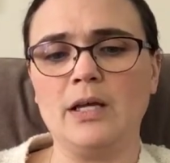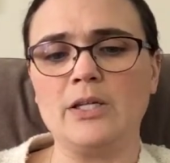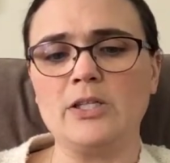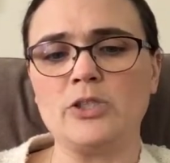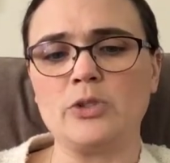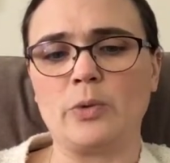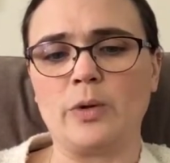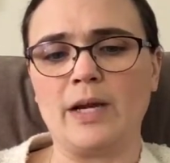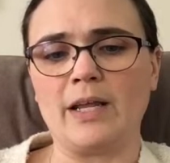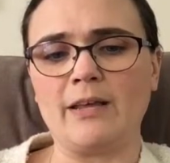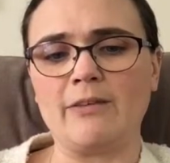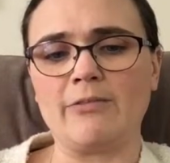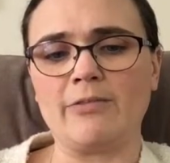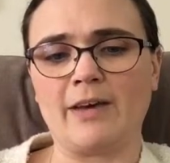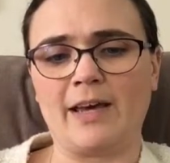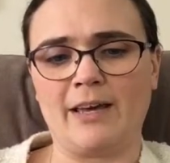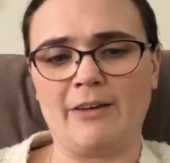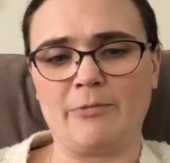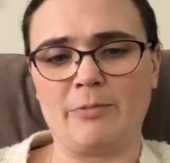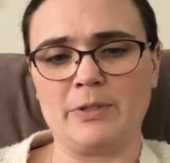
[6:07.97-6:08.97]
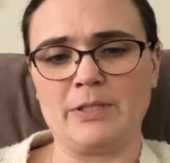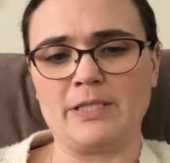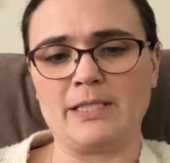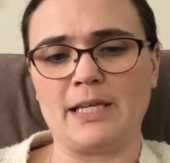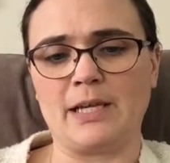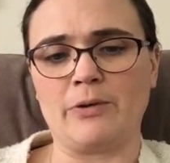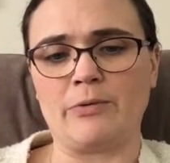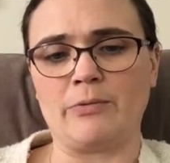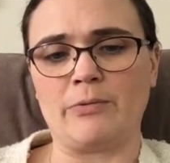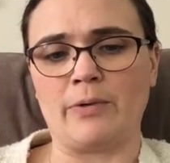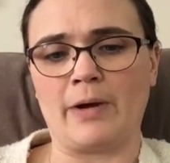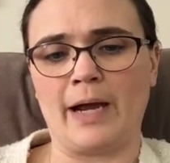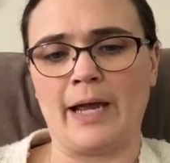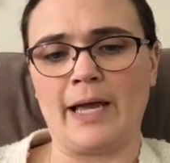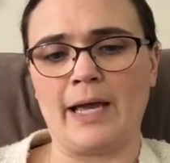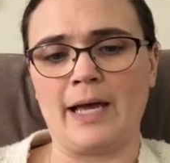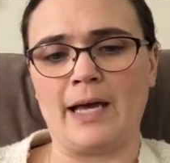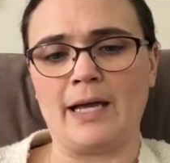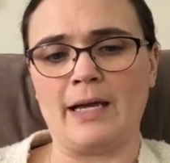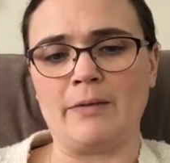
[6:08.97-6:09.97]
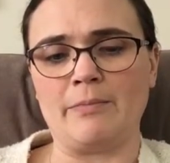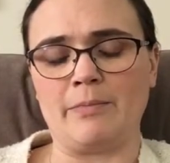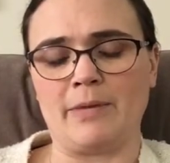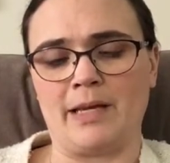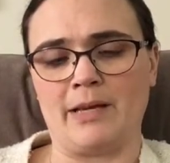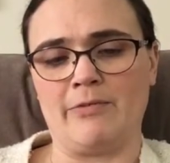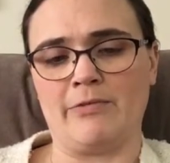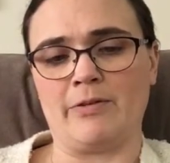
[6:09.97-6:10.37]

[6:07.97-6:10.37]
25% rayon made